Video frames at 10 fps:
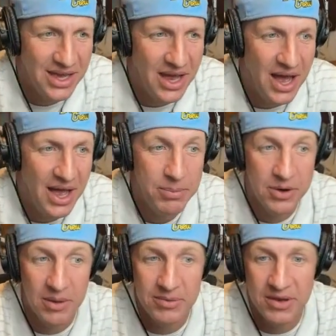I put
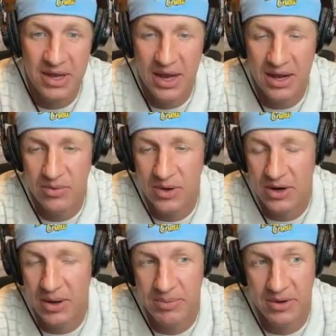up today on Twitter, I
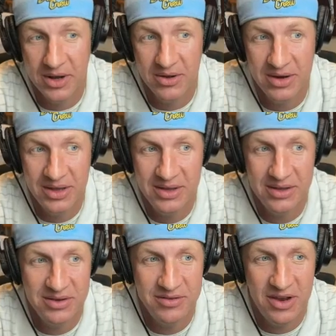put out
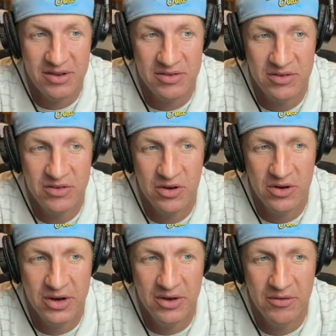Jackson
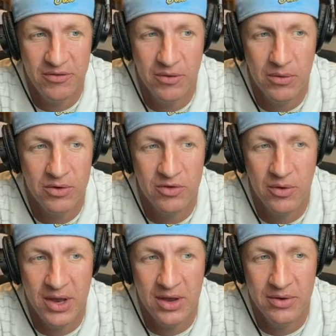Churio for
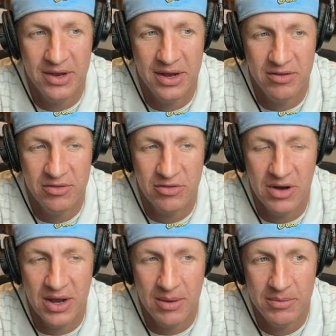Shohei Ohtani
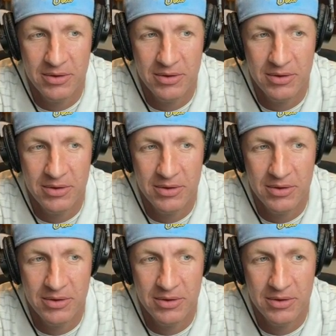straight up.